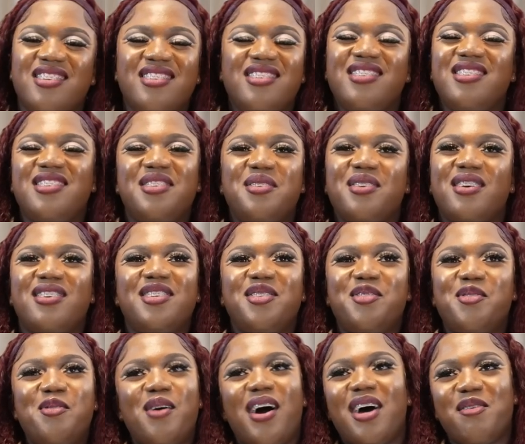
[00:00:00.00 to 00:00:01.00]
You
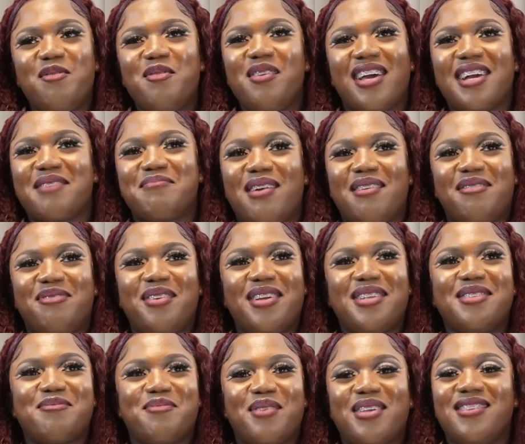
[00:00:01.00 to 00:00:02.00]
know, I don't like my
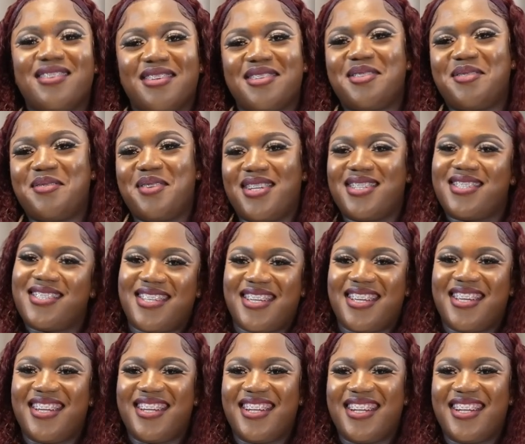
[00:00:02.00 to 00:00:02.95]
friends when they're stressed.